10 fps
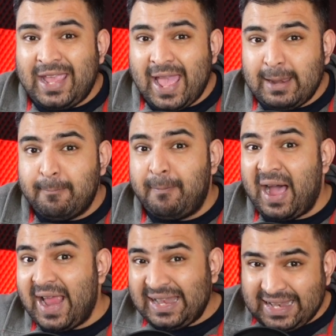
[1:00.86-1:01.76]
can
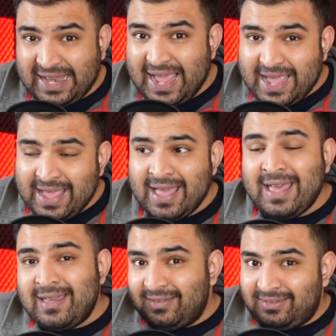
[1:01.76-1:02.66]
buy today,
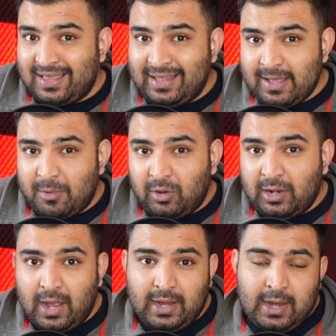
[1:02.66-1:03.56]
sell them
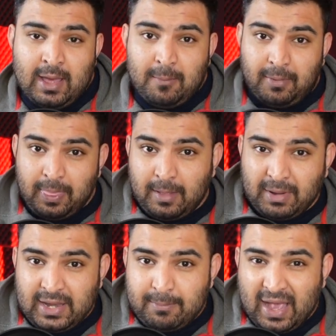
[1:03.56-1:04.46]
online, put the
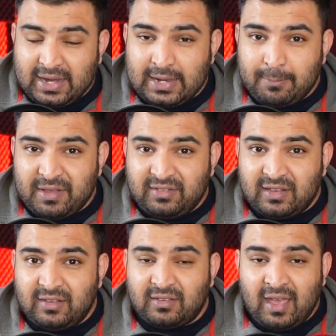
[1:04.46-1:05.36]
money back in the
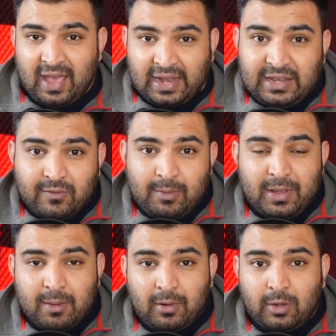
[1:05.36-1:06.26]
business, and you will
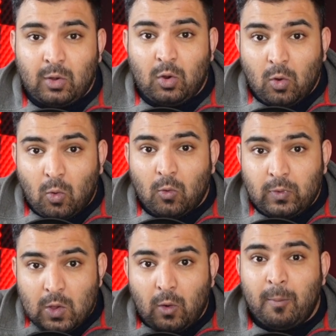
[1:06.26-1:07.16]
be able to grow
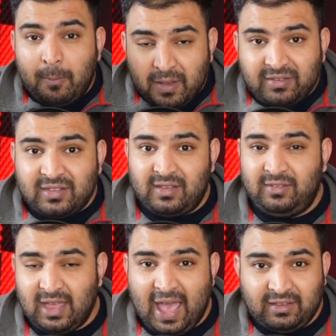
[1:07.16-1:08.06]
your
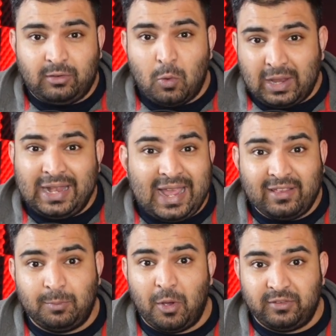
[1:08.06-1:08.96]
business as quickly
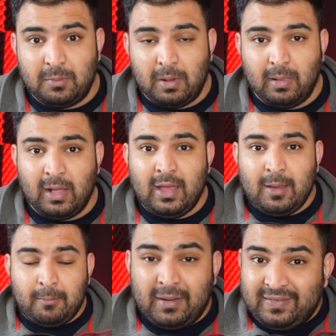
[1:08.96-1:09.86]
as possible.
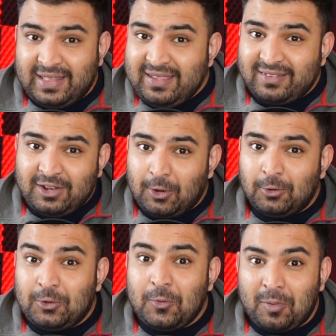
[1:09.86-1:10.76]
But these are
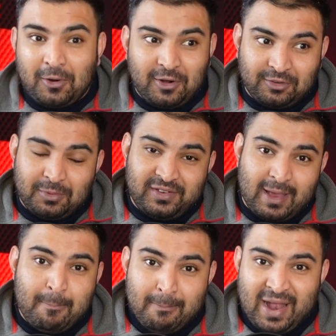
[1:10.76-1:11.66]
not two products which
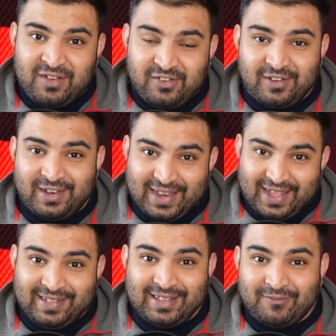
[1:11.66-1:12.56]
I mentioned
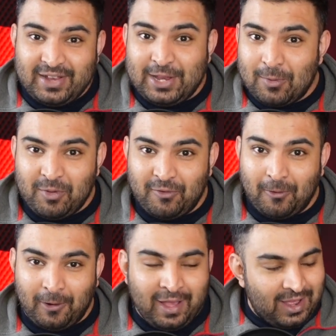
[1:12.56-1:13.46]
in the video
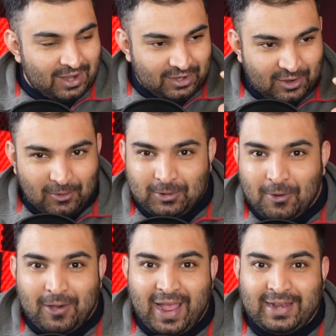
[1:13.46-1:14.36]
before. Don't
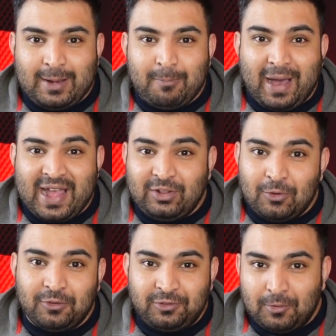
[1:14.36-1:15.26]
go ahead and buy
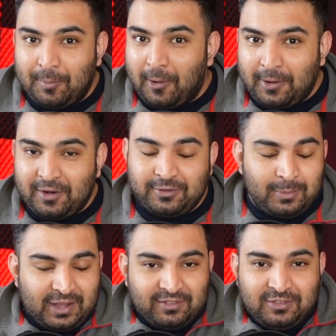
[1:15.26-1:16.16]
those two products,
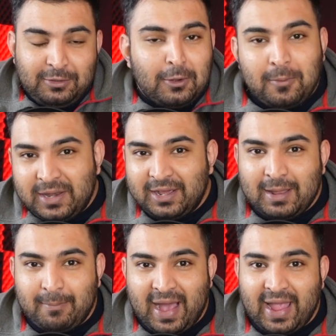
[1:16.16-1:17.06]
because nobody
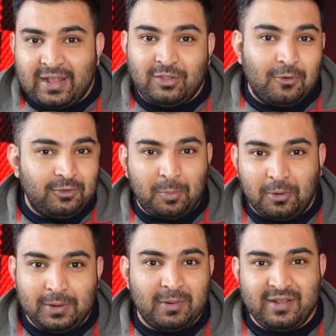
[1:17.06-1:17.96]
gonna buy those
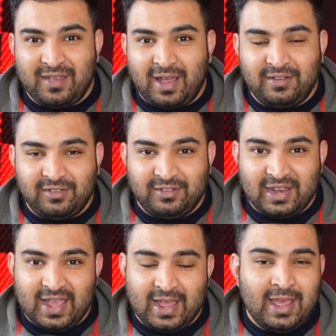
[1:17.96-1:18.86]
portable chargers
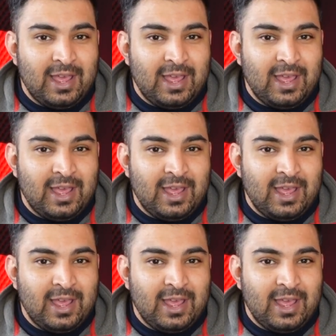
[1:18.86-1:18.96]
today.